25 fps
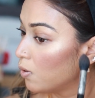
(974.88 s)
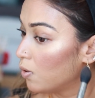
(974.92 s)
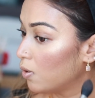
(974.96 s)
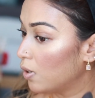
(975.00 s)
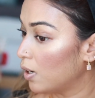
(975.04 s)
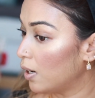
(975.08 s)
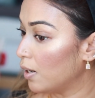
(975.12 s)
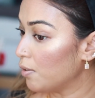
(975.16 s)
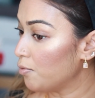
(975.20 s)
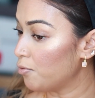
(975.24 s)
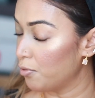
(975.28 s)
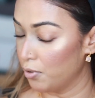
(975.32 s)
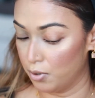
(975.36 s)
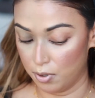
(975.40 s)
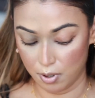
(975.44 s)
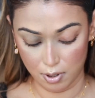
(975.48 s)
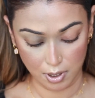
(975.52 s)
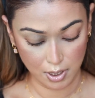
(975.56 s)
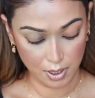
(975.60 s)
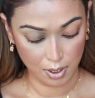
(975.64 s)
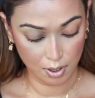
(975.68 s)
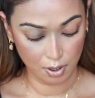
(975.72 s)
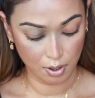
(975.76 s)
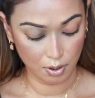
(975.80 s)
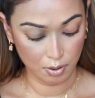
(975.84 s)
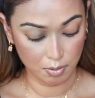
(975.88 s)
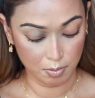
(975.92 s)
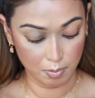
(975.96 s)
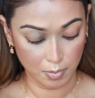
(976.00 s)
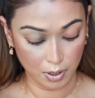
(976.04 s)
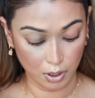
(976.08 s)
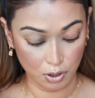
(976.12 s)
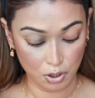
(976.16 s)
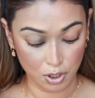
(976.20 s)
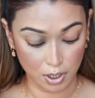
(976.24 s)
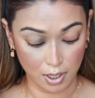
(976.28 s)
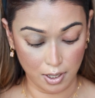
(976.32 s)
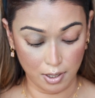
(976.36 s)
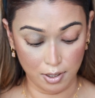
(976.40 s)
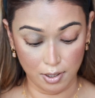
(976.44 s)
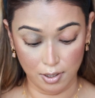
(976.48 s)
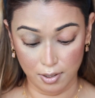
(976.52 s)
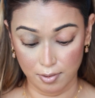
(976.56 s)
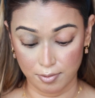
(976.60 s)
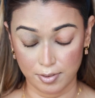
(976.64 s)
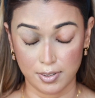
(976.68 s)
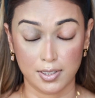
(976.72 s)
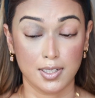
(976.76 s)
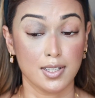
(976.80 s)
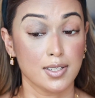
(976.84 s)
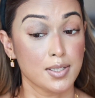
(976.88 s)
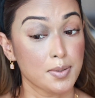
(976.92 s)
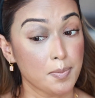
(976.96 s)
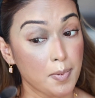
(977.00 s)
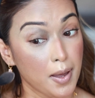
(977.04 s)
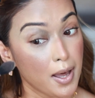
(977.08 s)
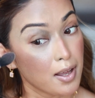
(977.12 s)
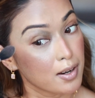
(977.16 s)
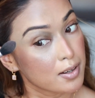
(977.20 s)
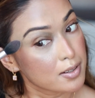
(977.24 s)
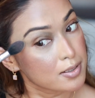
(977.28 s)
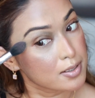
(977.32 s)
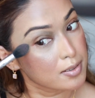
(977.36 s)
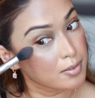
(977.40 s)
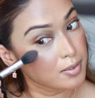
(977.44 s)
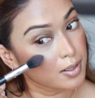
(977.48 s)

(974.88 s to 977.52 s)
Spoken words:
I forgot how much I loved this palette, you